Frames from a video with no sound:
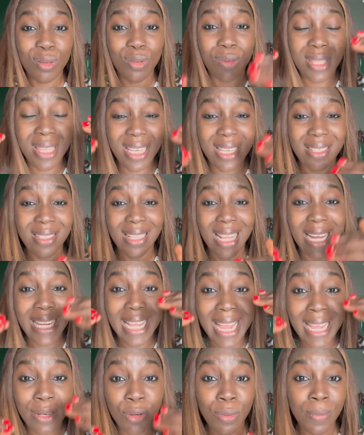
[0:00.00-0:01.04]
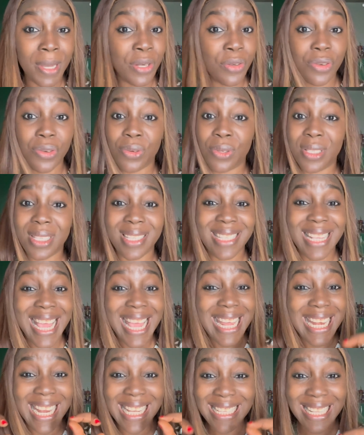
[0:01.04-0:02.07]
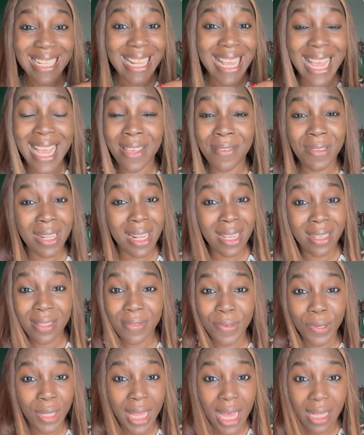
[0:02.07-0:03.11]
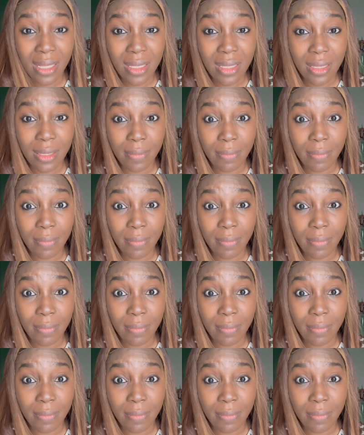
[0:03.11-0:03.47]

to things like endometriosis. There is clear evidence for that.